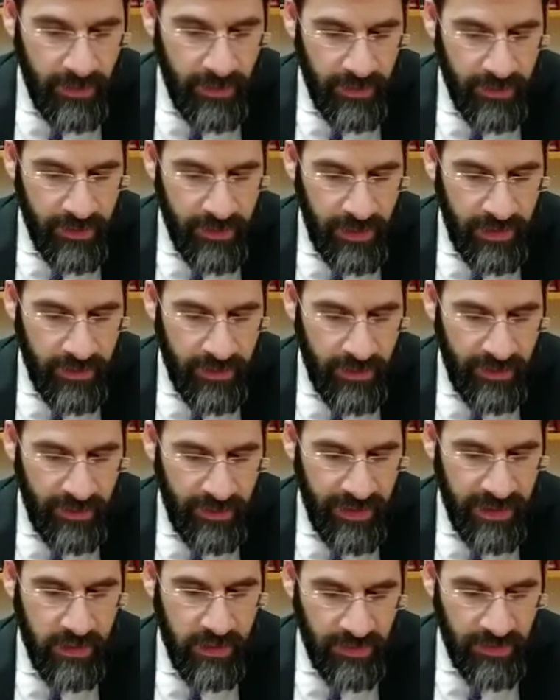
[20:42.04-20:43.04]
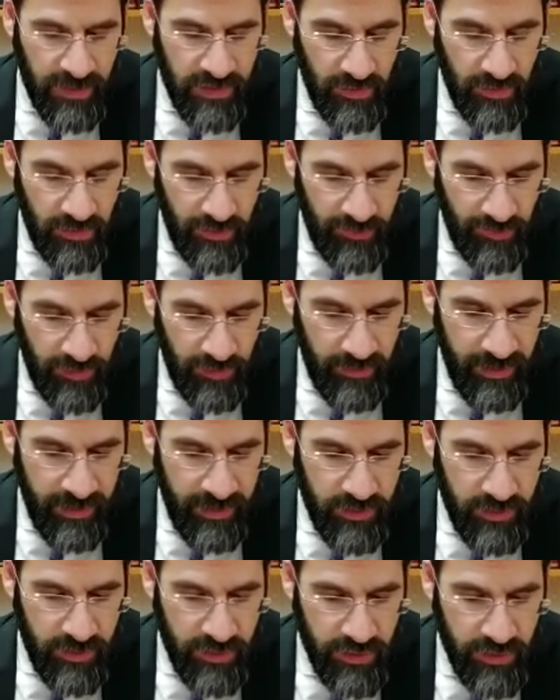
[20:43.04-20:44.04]
Okay, and that's he brings from the
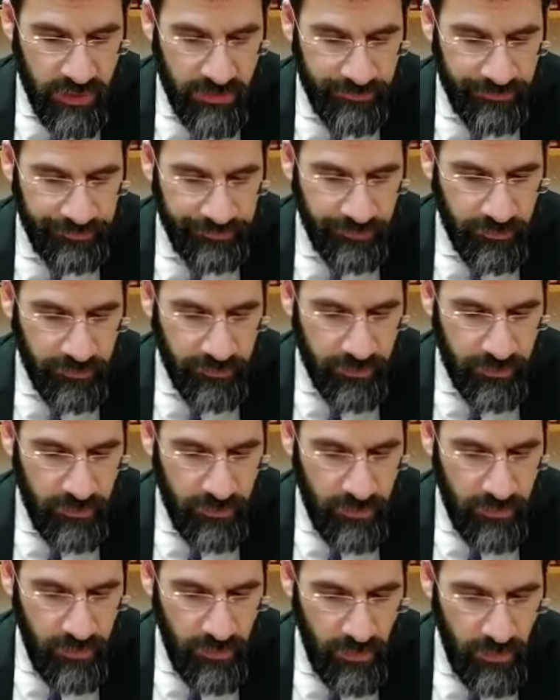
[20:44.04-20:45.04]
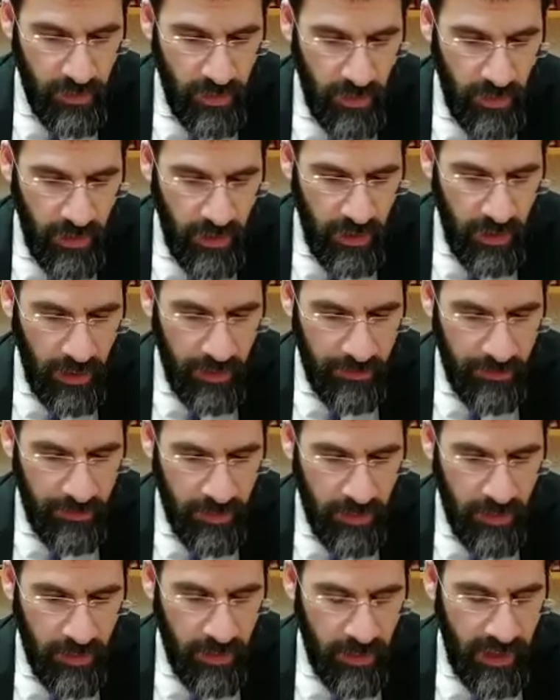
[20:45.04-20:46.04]
Medrash. And
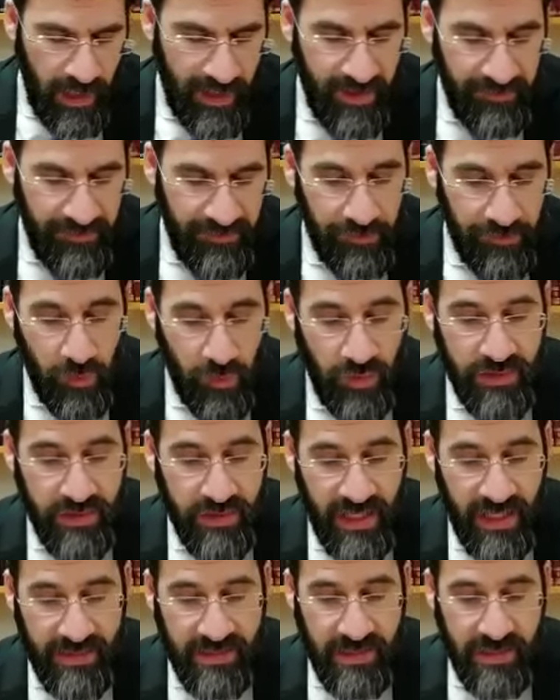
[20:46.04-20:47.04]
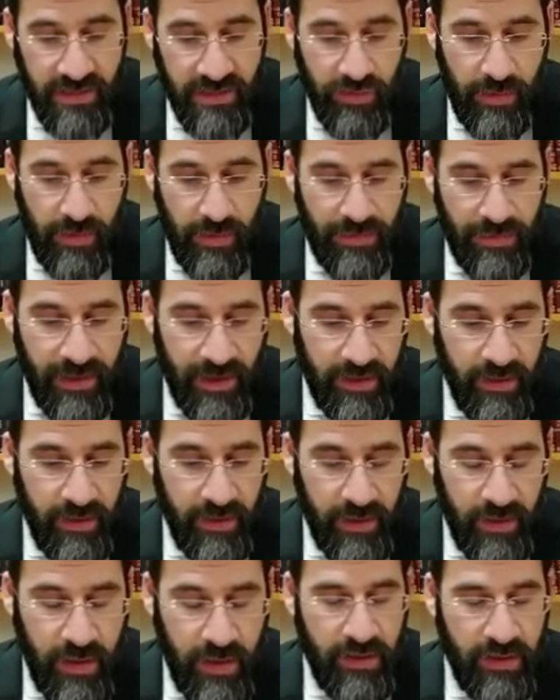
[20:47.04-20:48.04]
therefore, according to that, says the Ramban,
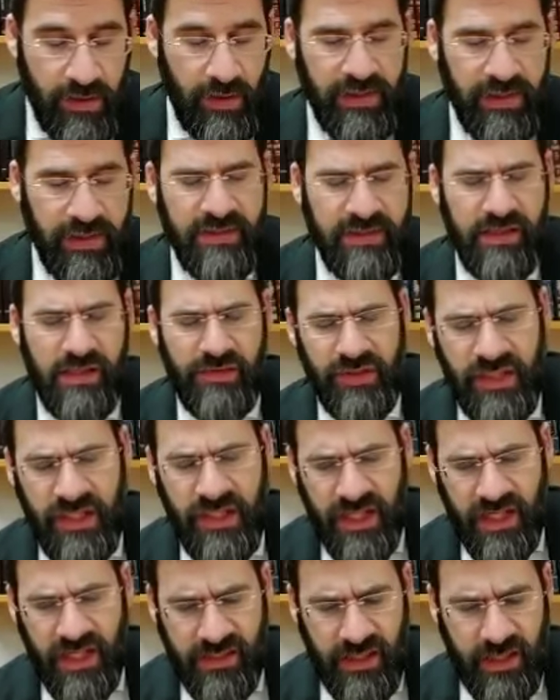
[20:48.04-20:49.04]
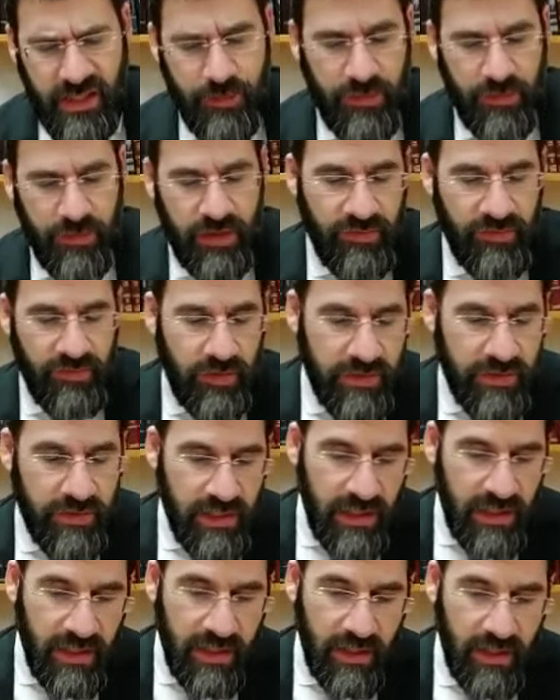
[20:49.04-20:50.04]
the idea of a nikdash
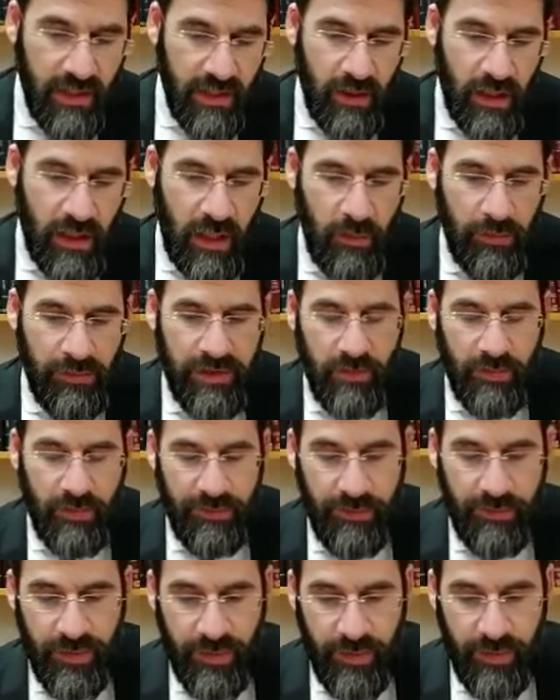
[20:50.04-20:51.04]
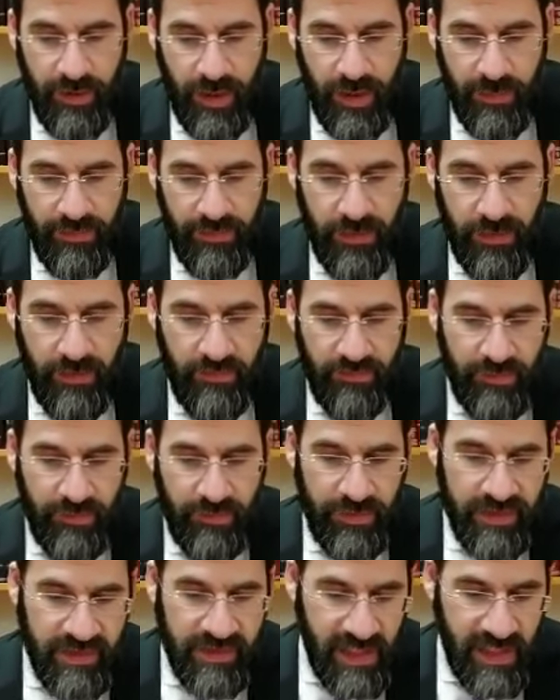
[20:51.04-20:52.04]
b'choidi, we
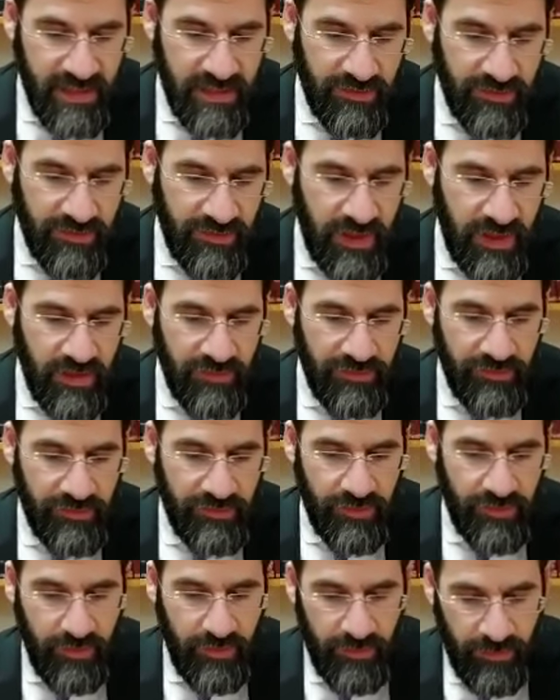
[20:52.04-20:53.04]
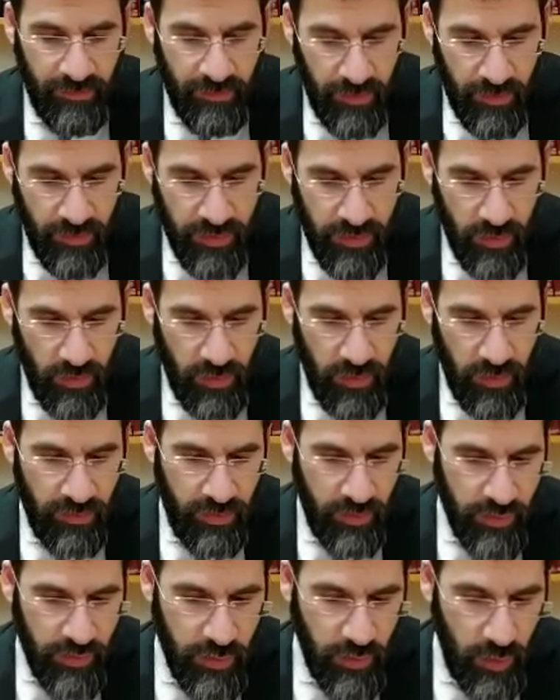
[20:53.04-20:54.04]
be sanctified from those
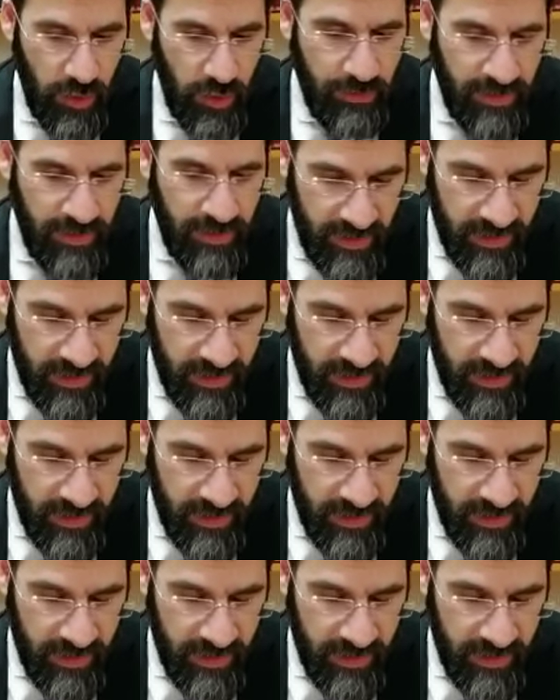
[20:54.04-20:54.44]
who honor me.